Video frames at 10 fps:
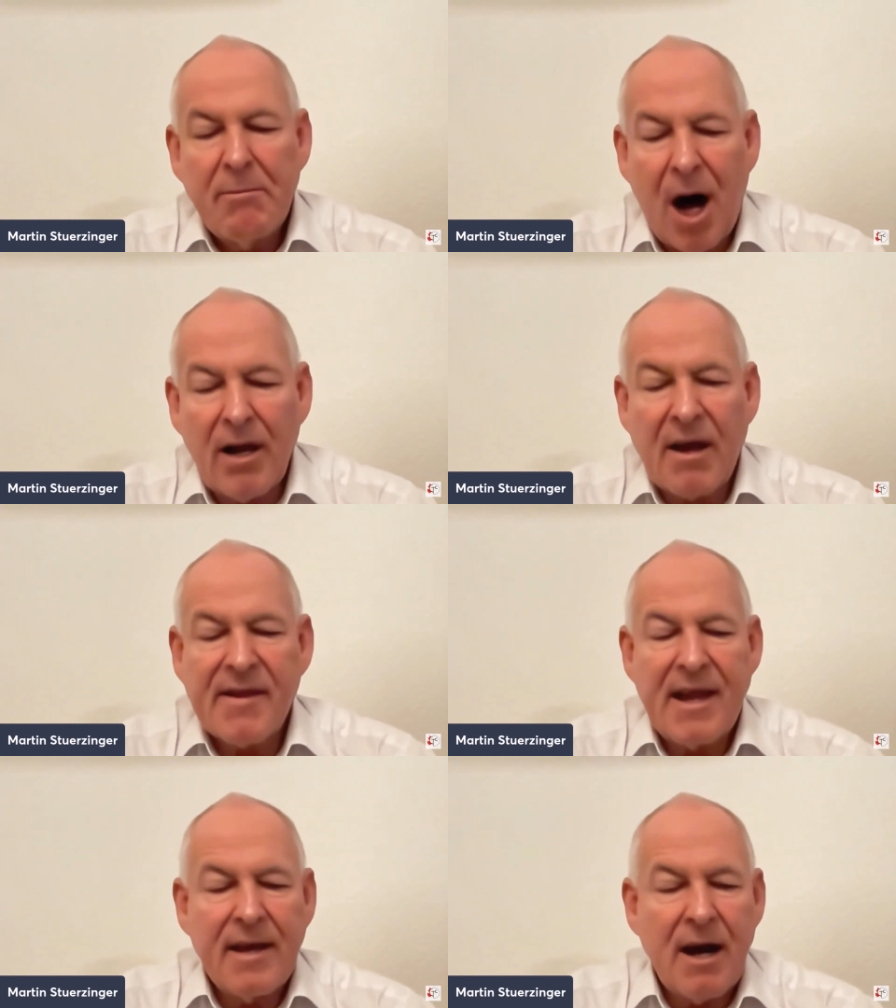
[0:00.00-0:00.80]

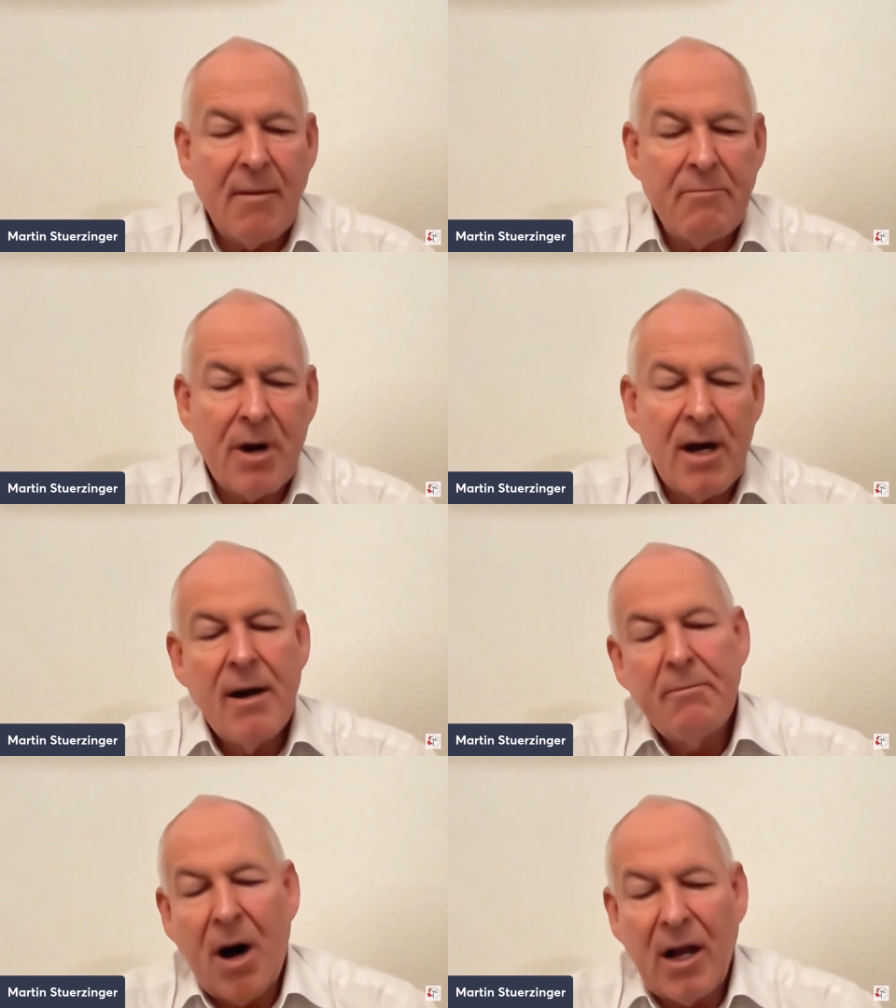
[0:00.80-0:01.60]
Balasingham,
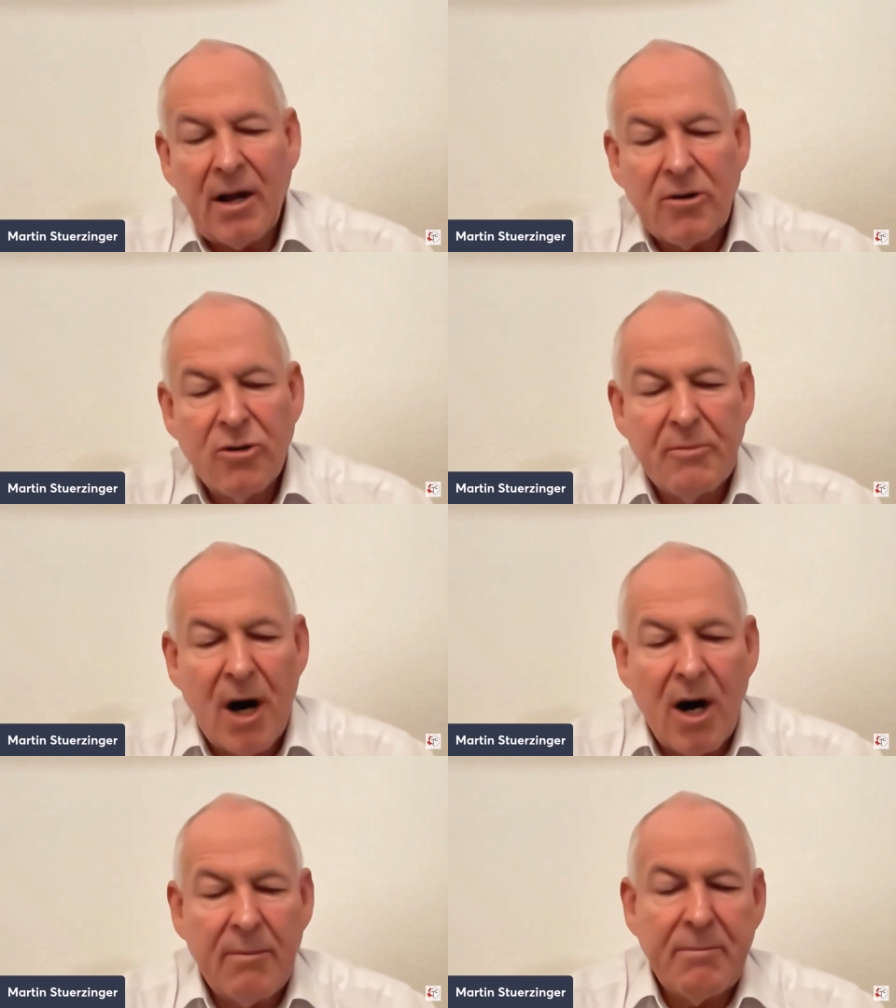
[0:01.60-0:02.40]
Bala
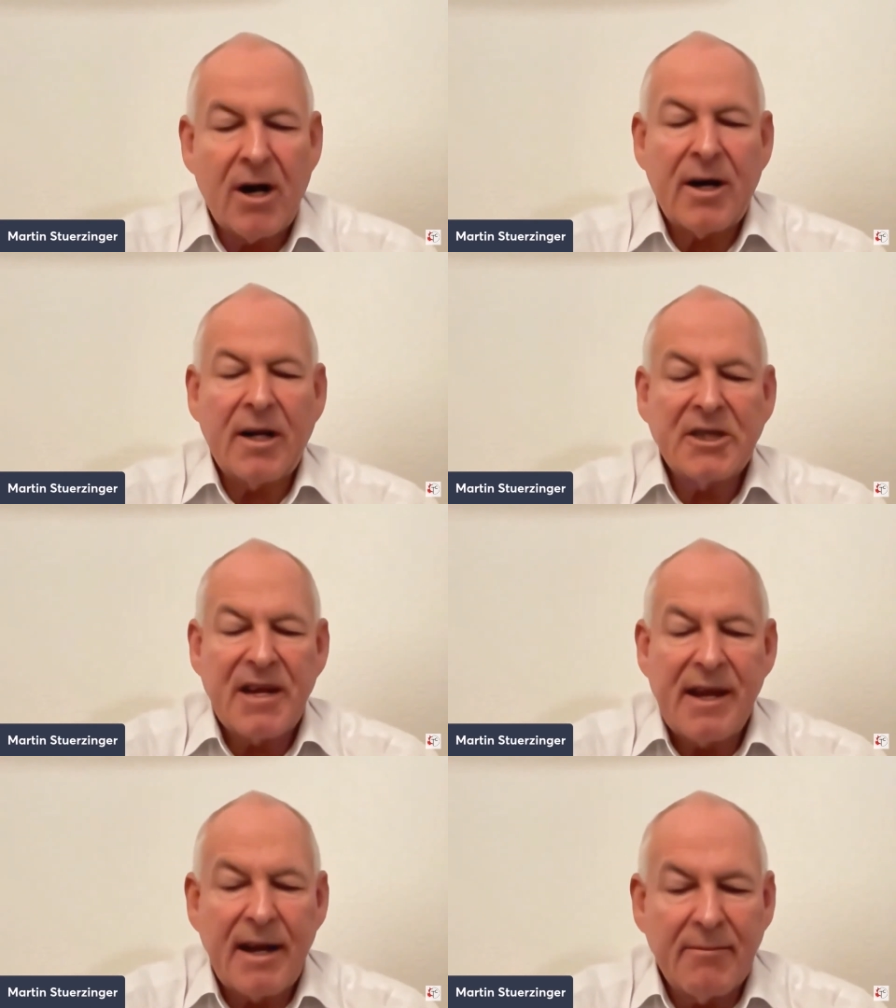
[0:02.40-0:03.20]
Kumar,
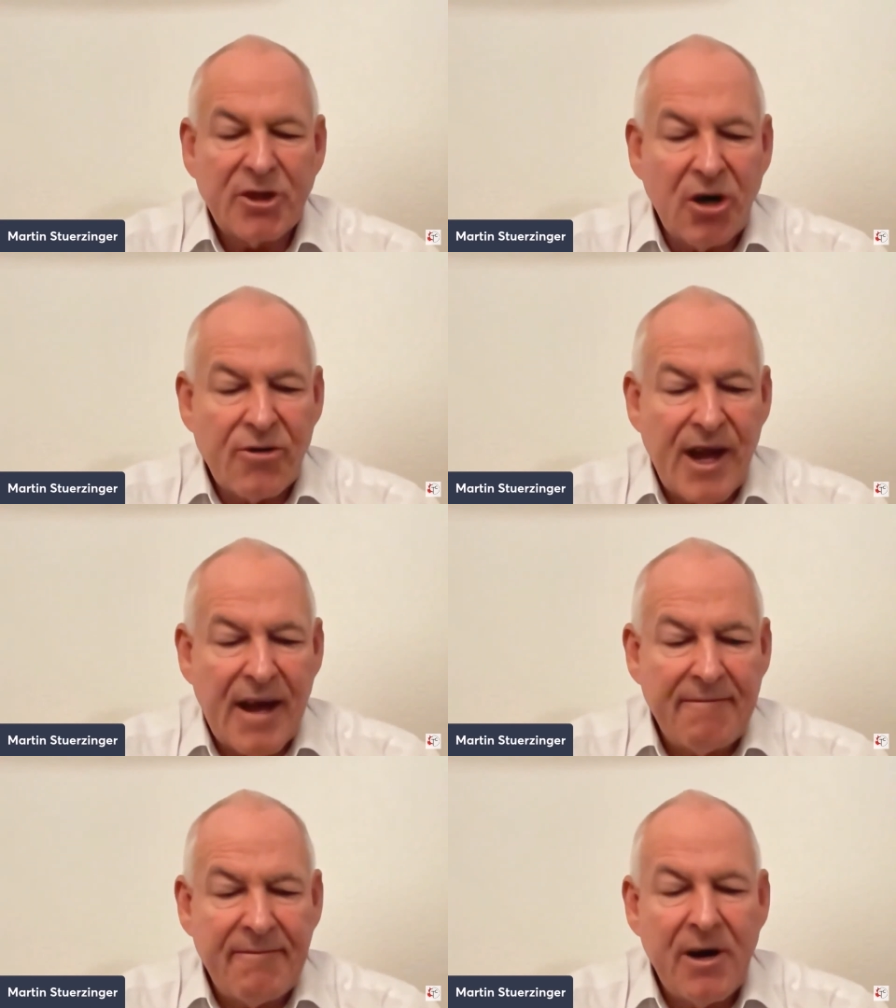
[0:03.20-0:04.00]
Pararajasingham
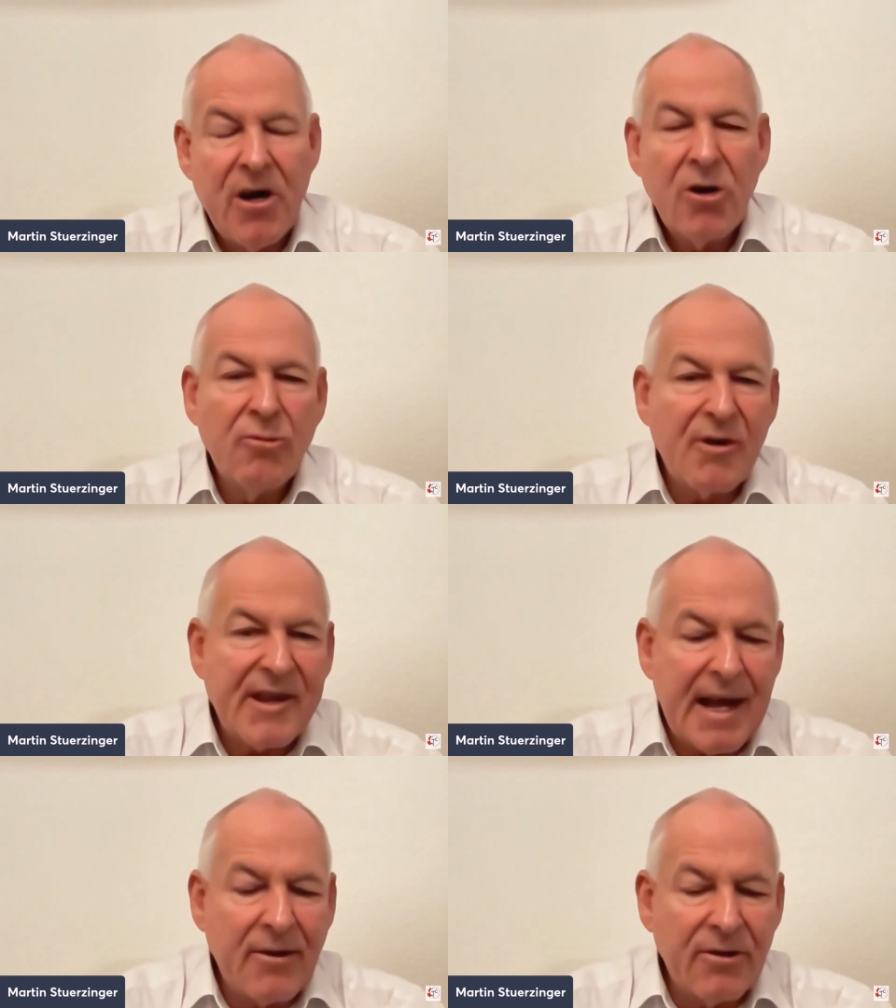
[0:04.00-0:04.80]
Joseph, who was
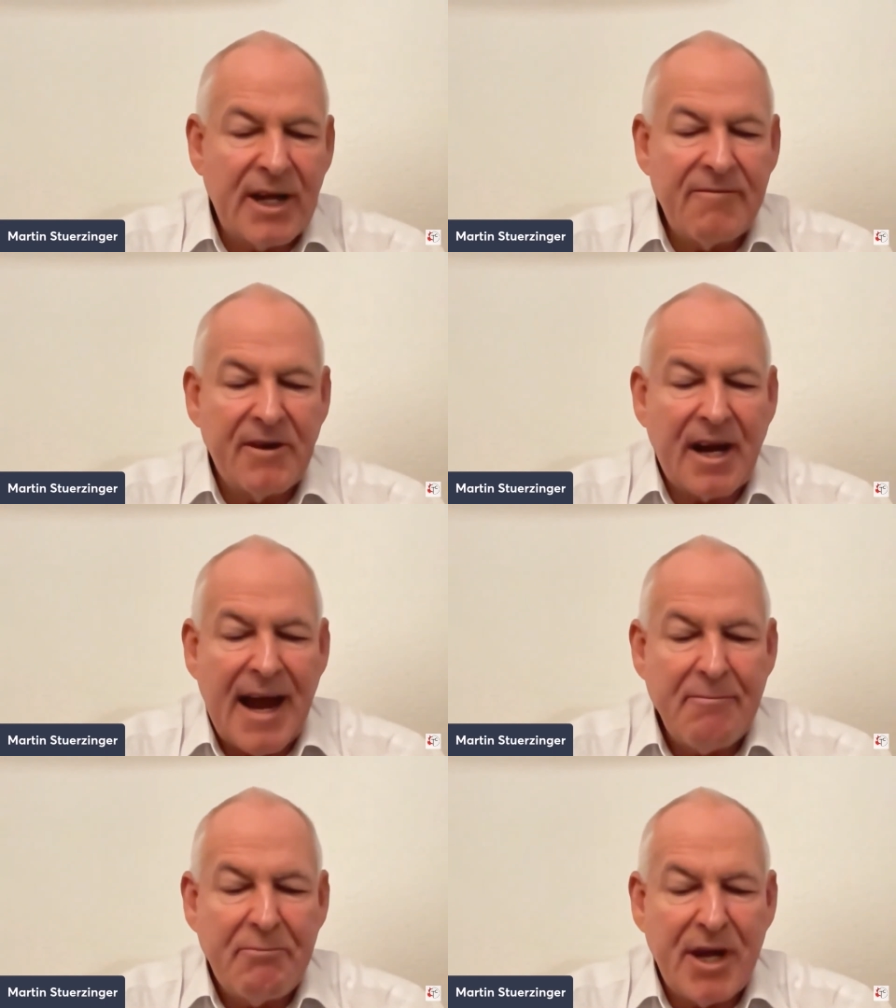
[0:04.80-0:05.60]
then not even an
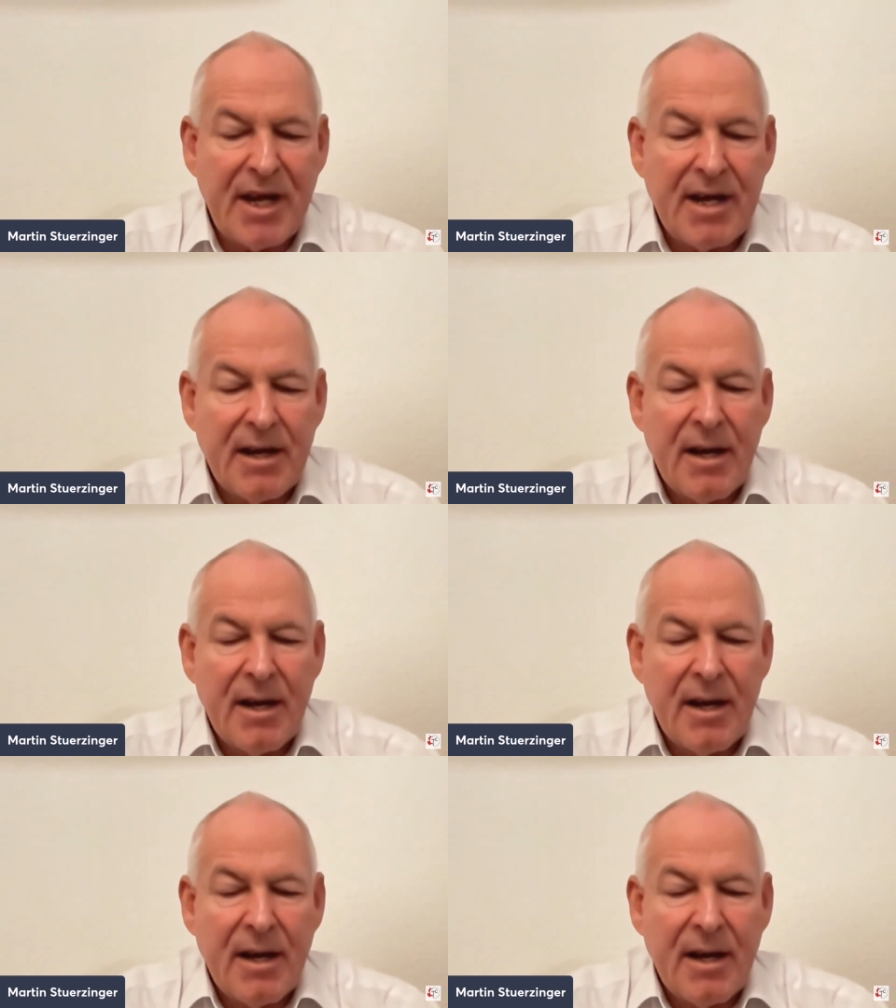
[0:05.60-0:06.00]
MP,